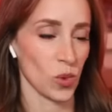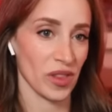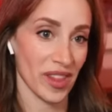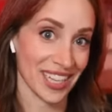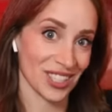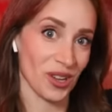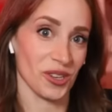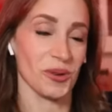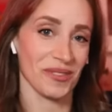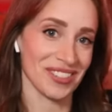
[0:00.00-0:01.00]
When that's
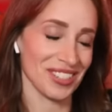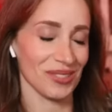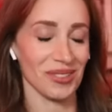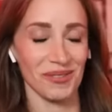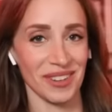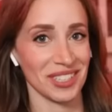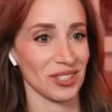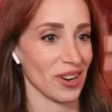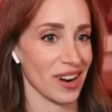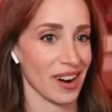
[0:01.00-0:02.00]
all you have to do to
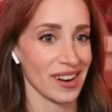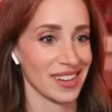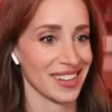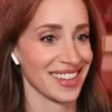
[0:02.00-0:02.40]
fix your hair.